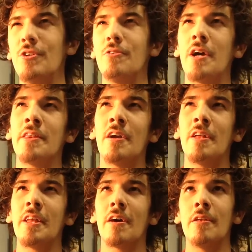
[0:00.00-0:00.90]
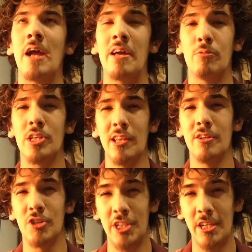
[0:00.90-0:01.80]
2, I thought, on the other hand, was a
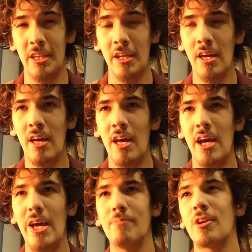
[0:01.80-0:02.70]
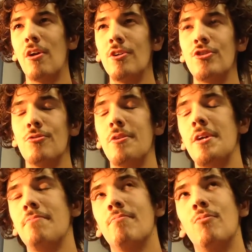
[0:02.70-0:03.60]
little silly. And Cars
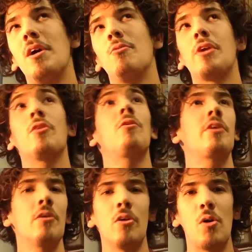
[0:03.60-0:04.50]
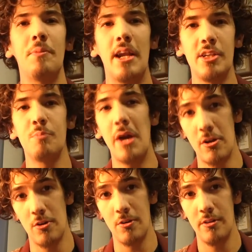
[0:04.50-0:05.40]
3, well, we can only hope that it's
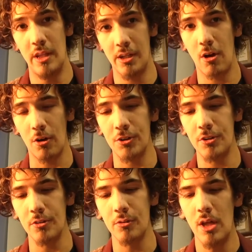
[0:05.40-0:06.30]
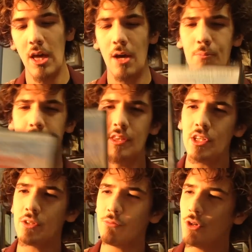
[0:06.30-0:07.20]
better than Cars 2. But
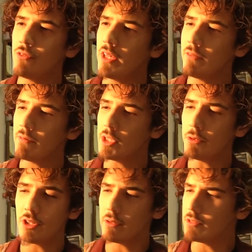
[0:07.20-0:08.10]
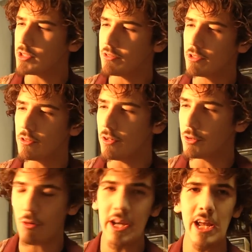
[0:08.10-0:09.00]
this movie, especially, was
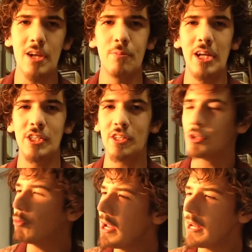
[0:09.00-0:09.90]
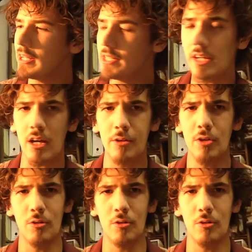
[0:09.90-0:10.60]
great animation, great idea.